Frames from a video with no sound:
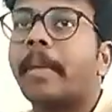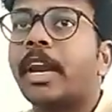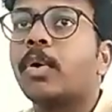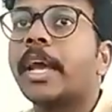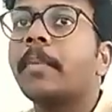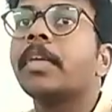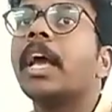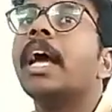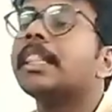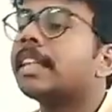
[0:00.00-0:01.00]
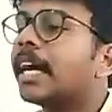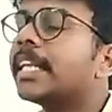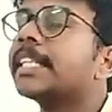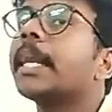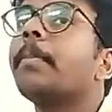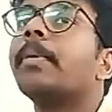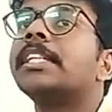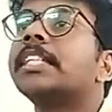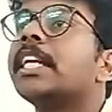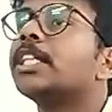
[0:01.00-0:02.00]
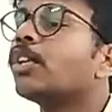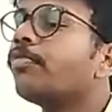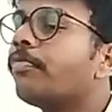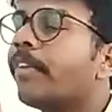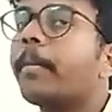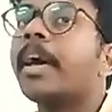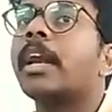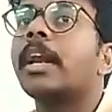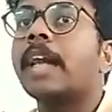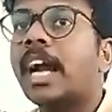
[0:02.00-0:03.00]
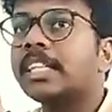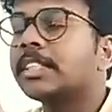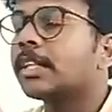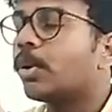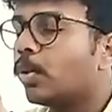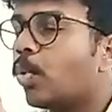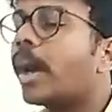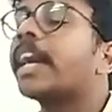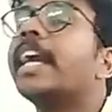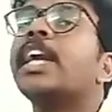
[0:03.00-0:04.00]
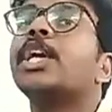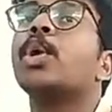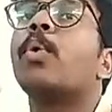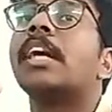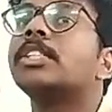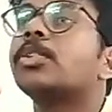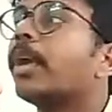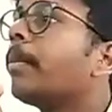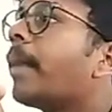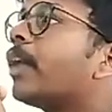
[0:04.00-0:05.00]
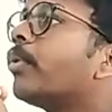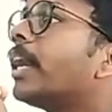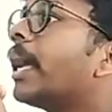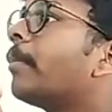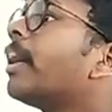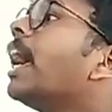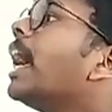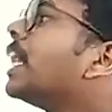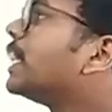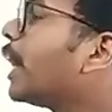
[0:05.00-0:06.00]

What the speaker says: Okay, 33% of women who are ready to do unskilled manual labor, they